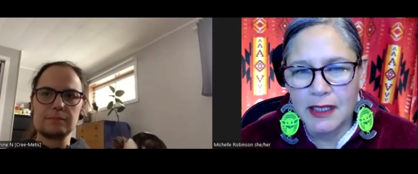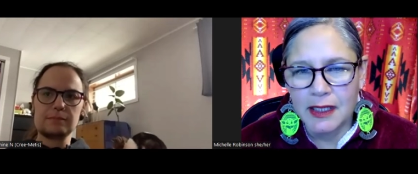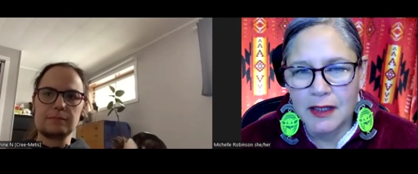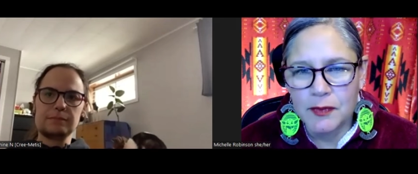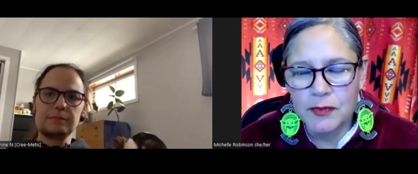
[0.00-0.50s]

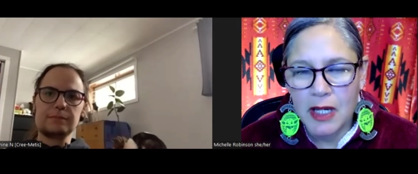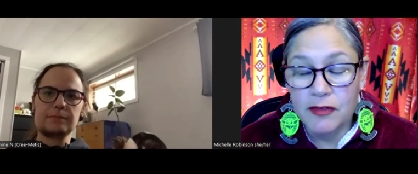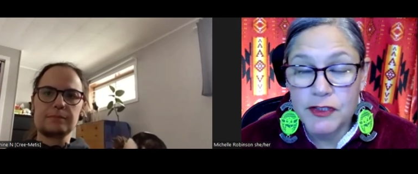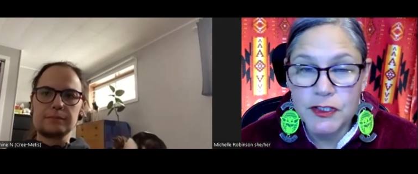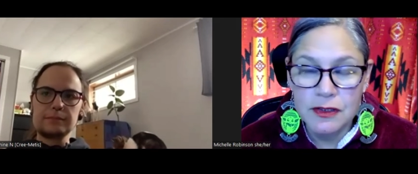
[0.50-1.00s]
Speaker 1: i um
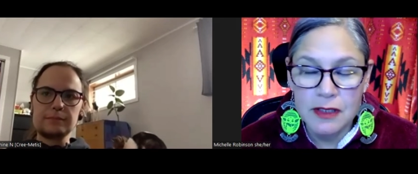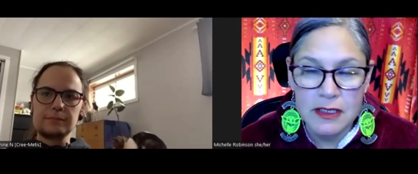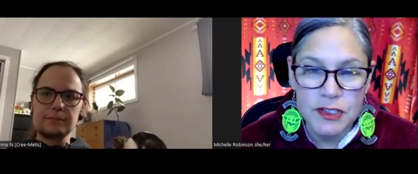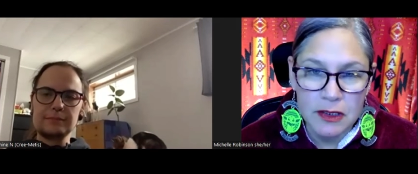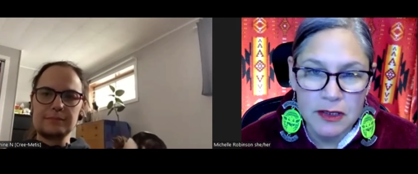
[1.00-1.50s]
i've
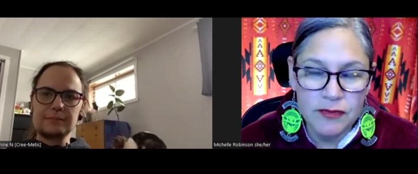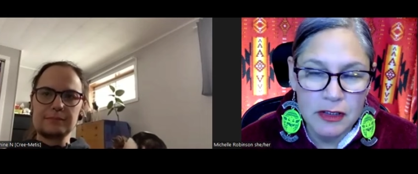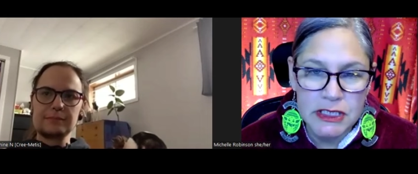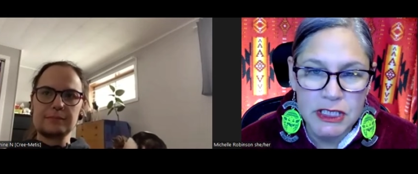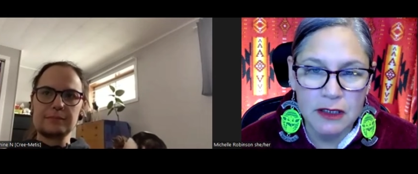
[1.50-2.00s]
i started
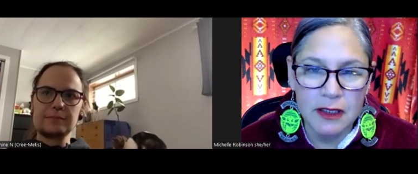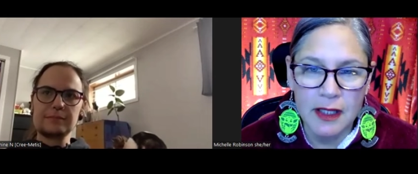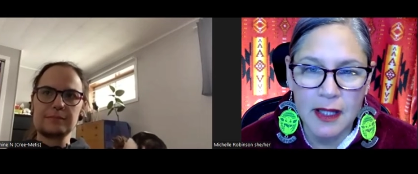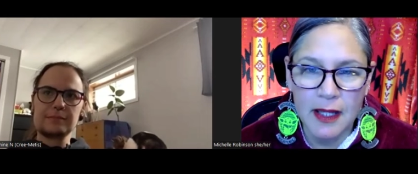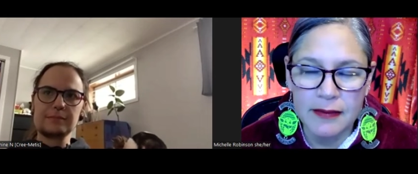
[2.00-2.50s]

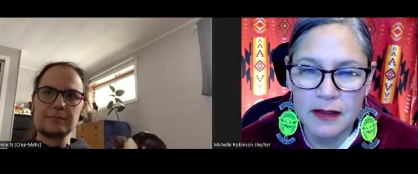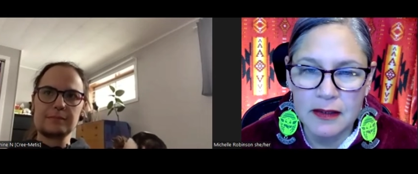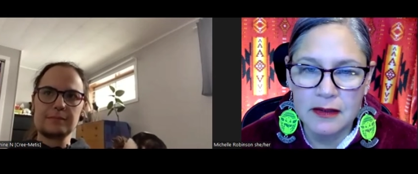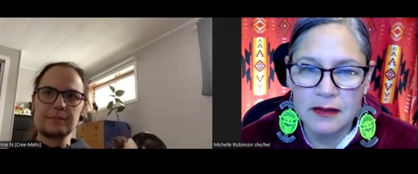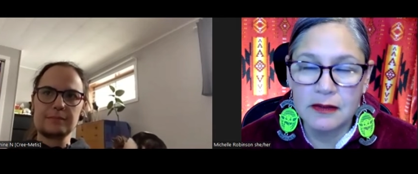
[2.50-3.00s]
volunteering at
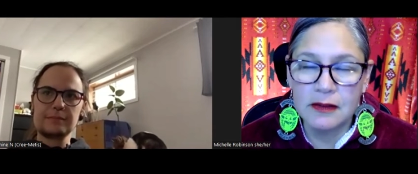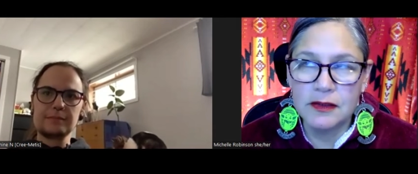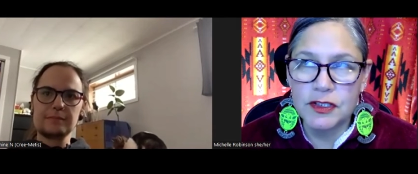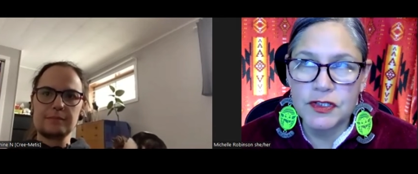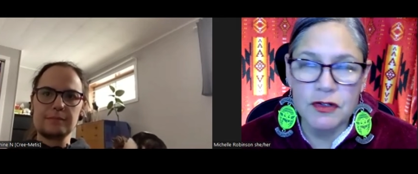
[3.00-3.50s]
the
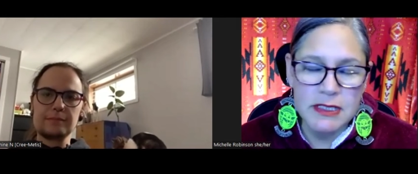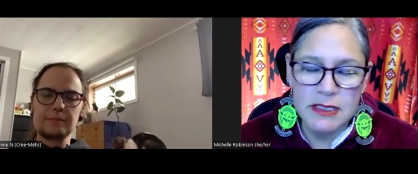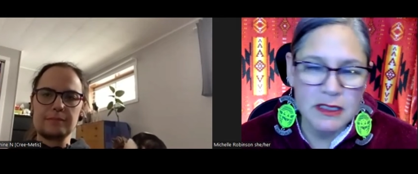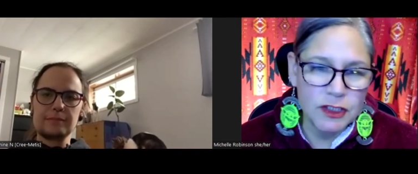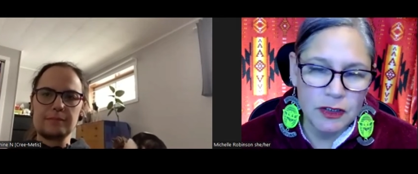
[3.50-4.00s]

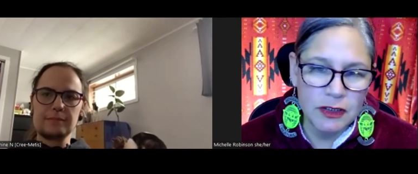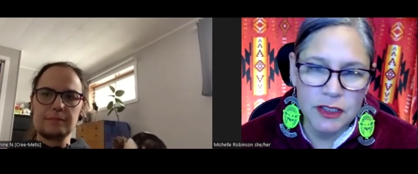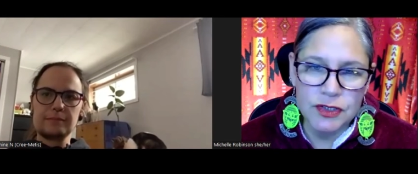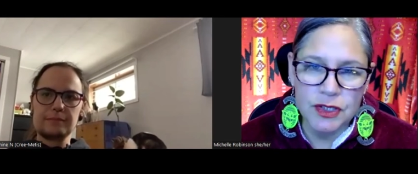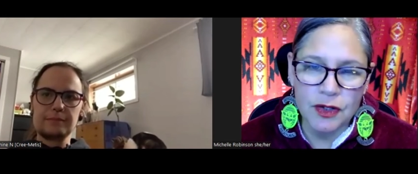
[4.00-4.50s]
distress center
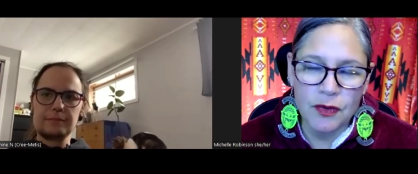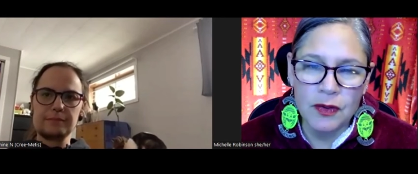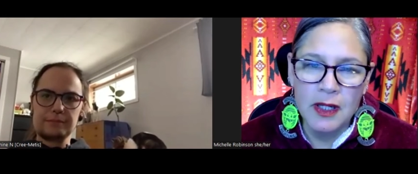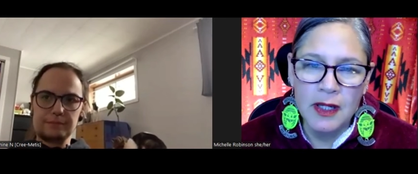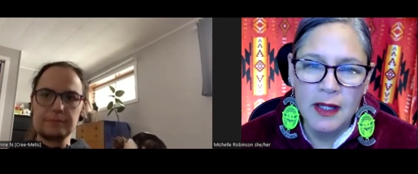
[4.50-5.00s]
years
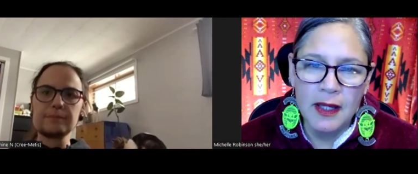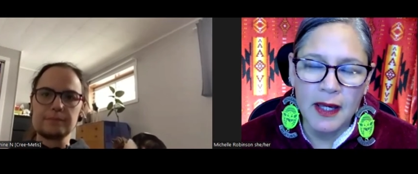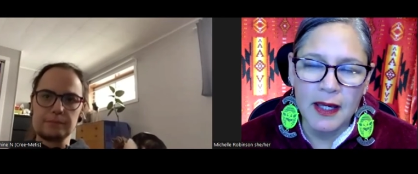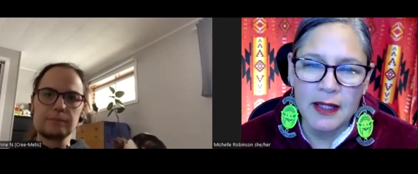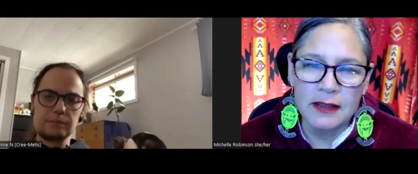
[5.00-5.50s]
ago
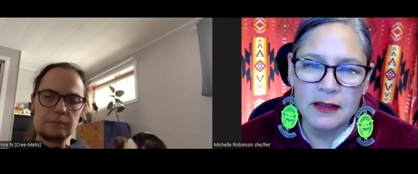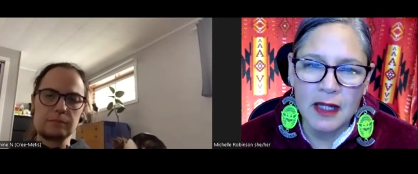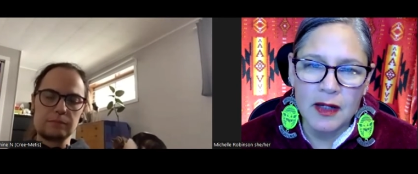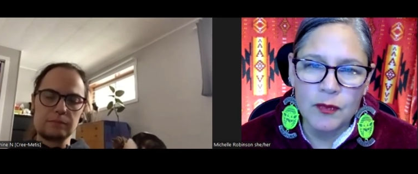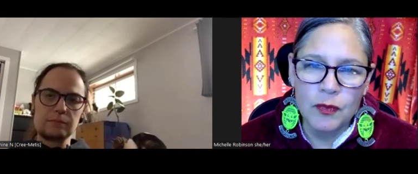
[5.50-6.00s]
and
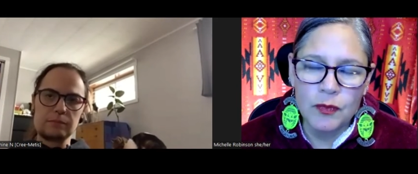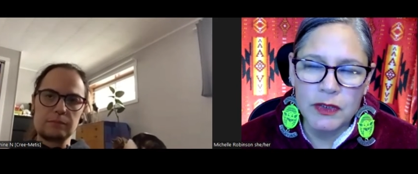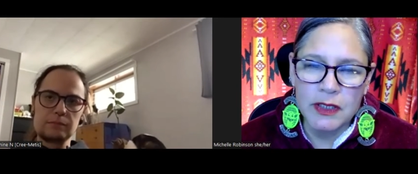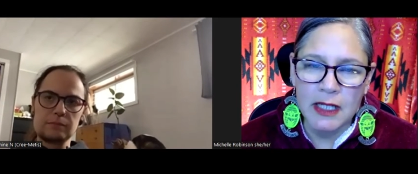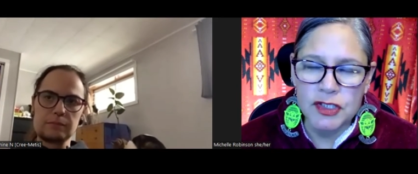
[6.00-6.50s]
um,
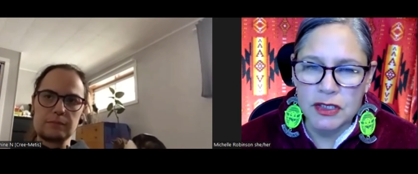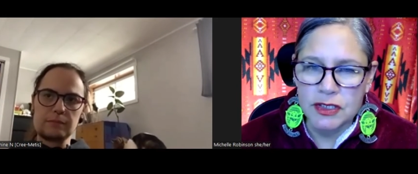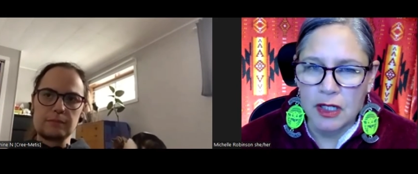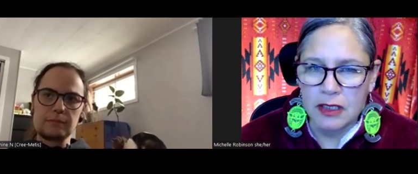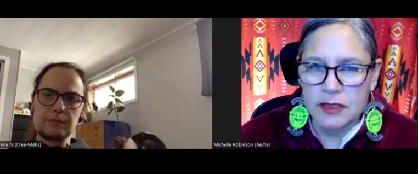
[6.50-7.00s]
we
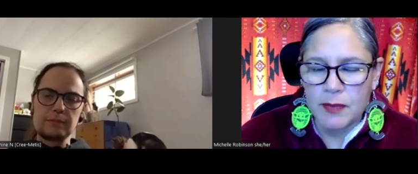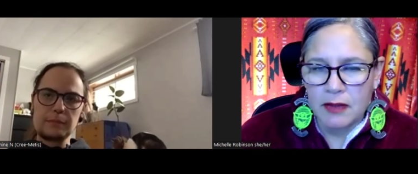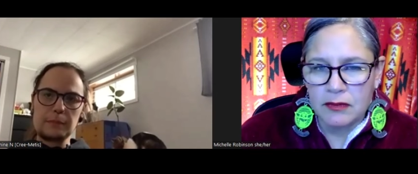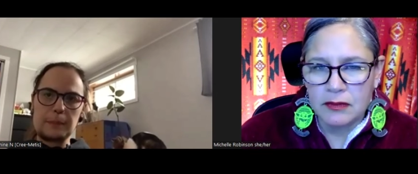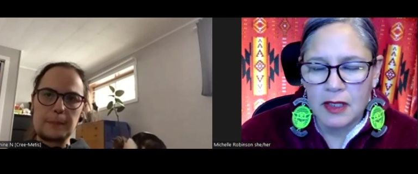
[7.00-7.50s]
actually talked
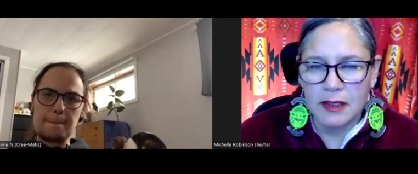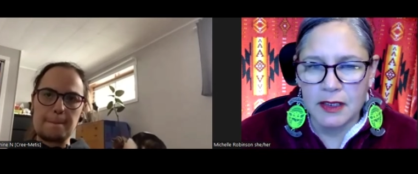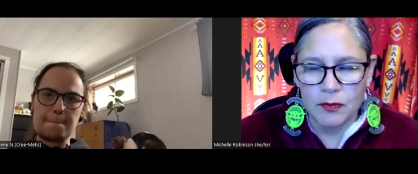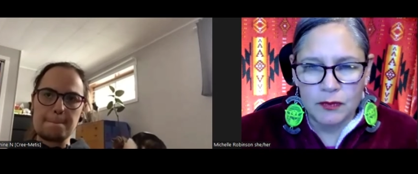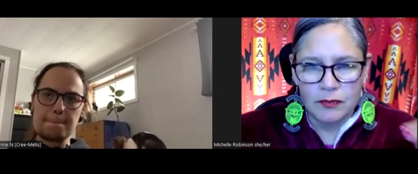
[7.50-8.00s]
about
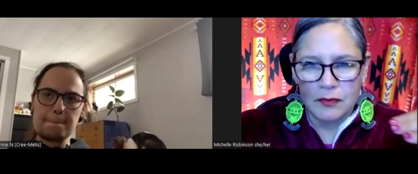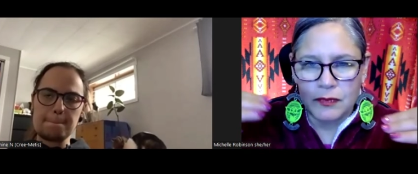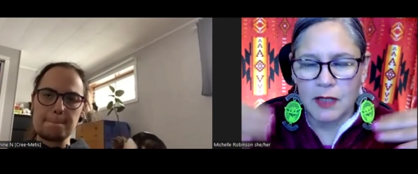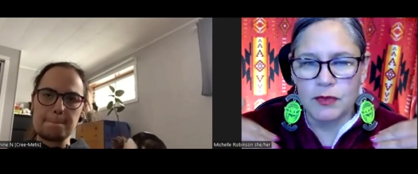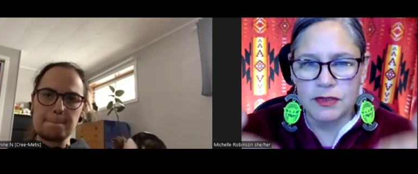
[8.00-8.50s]
you know
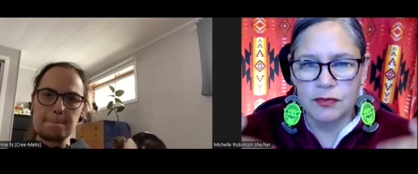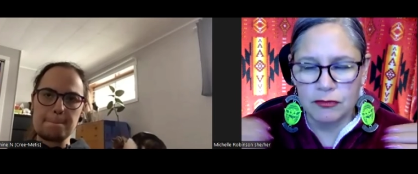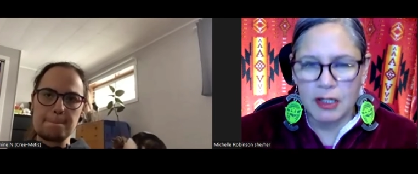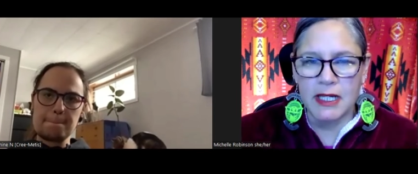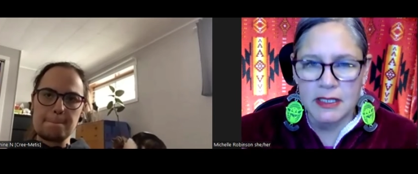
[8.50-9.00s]
when i was
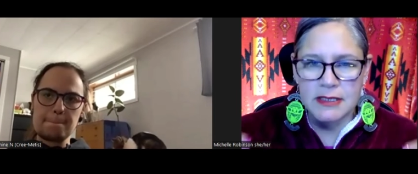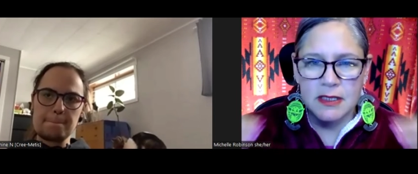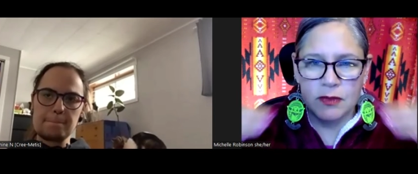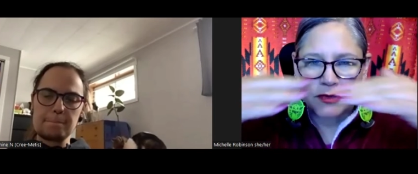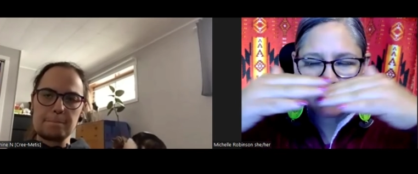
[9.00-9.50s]

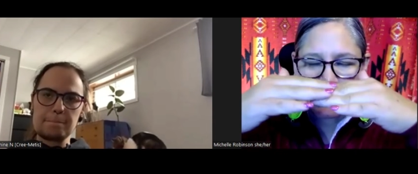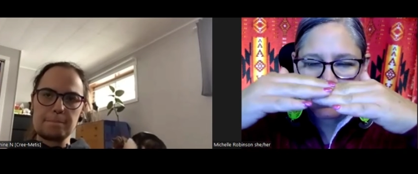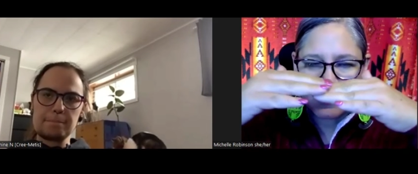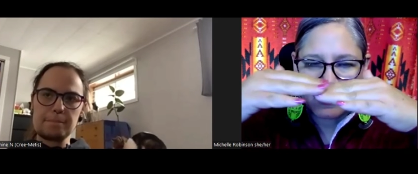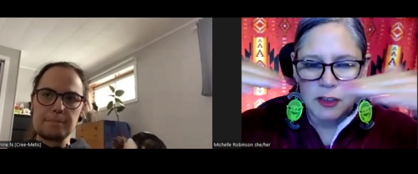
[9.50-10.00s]
raised i was
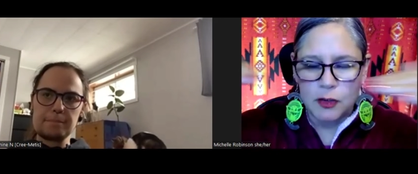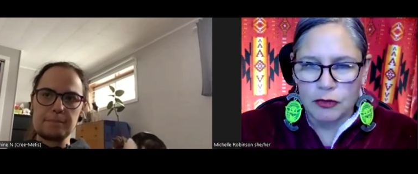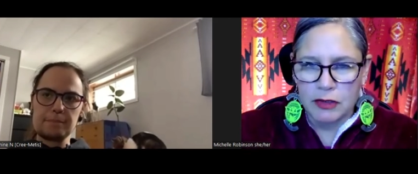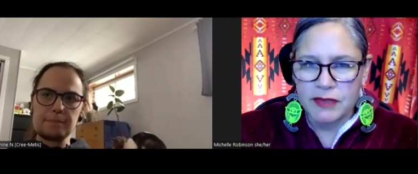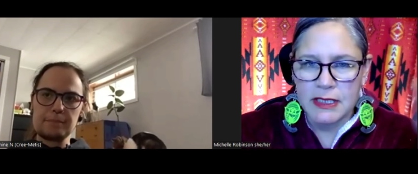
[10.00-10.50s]
raised like you know
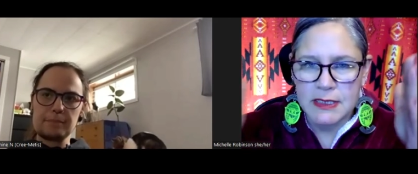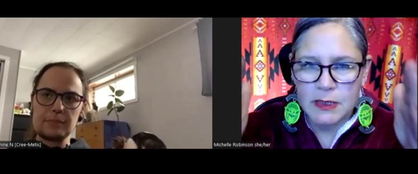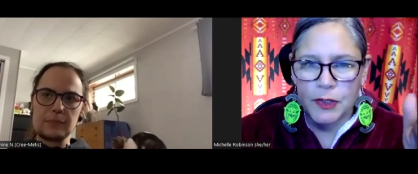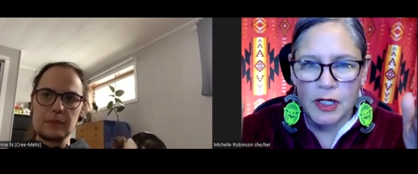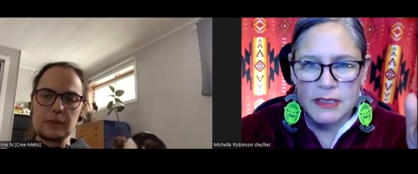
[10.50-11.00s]
grieving
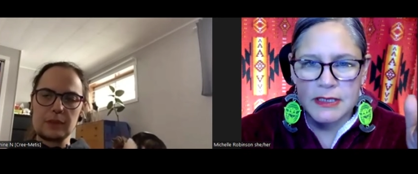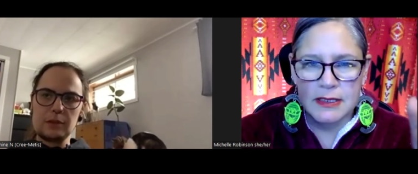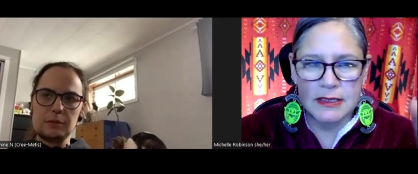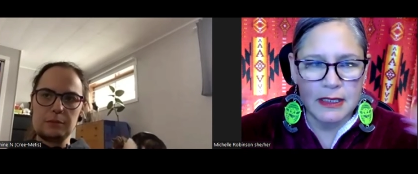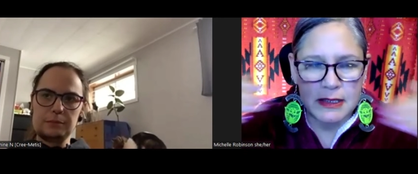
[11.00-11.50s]
is a
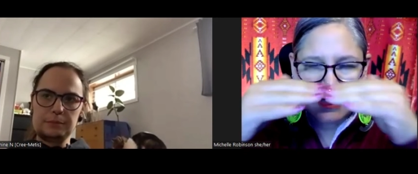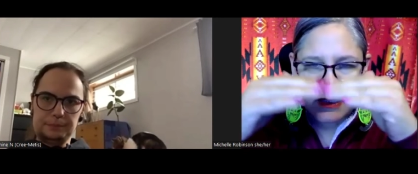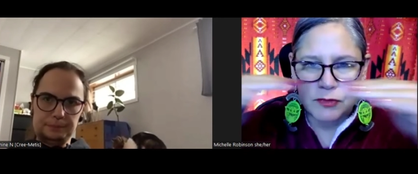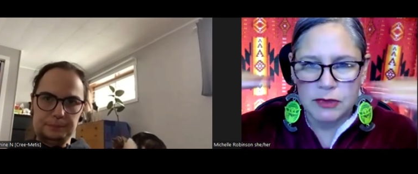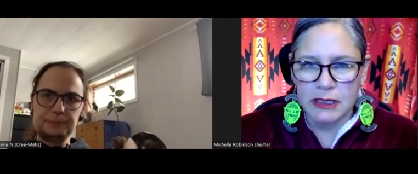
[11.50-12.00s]
process like that's